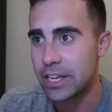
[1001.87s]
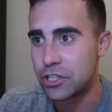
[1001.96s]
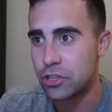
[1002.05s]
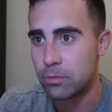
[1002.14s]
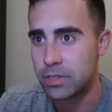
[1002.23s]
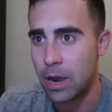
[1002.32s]
And I
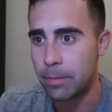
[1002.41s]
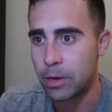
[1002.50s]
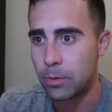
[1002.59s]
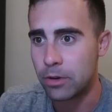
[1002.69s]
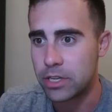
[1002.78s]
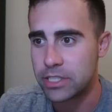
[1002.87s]
assume
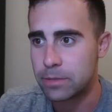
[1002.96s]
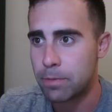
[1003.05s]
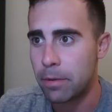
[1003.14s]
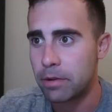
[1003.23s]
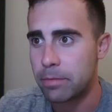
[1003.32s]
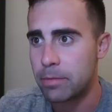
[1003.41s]
Dominique Wilkins is
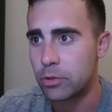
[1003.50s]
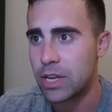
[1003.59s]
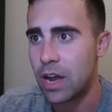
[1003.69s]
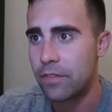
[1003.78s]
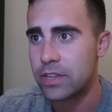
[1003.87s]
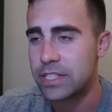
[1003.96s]
probably going to be the most
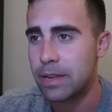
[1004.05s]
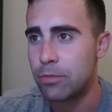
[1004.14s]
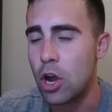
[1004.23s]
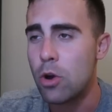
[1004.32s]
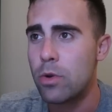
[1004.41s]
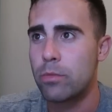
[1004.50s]
obvious name.
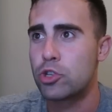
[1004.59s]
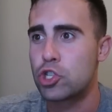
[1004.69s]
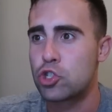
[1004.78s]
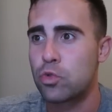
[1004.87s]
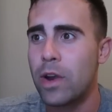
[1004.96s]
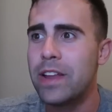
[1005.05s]
No, it was
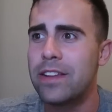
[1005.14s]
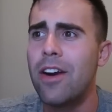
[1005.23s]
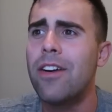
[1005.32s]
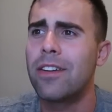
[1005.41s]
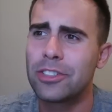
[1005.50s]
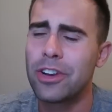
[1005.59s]
Trae
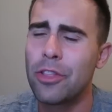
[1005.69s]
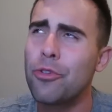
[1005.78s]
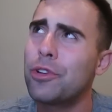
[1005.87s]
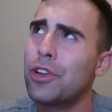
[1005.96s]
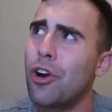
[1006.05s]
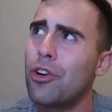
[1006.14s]
Young. Is there another
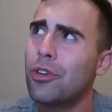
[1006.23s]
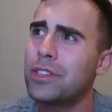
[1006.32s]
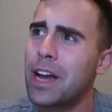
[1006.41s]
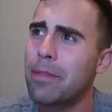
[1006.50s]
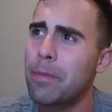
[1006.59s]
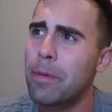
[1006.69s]
Young all
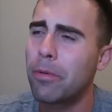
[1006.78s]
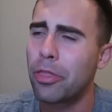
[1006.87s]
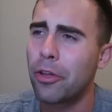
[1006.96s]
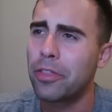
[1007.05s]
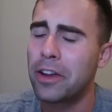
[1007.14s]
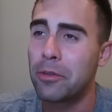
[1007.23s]
time that people
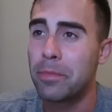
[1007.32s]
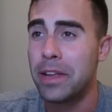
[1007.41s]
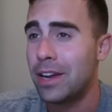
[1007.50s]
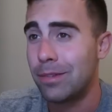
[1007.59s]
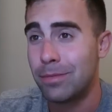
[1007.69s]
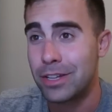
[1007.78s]
thought that could be?
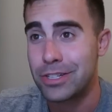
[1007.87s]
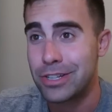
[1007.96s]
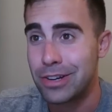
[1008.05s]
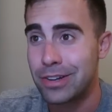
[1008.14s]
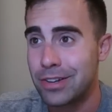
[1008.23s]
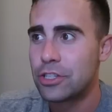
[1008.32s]
I'm not
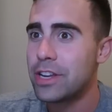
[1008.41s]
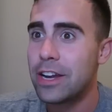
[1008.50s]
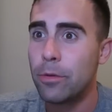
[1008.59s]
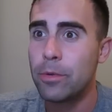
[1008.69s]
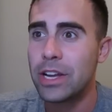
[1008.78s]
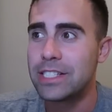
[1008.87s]
sure. So yeah, I
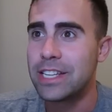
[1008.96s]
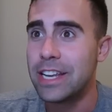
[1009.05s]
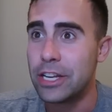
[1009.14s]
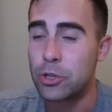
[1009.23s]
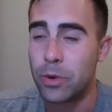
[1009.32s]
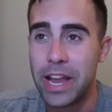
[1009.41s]
hope you guys did
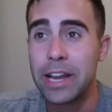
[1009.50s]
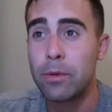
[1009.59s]
enjoy.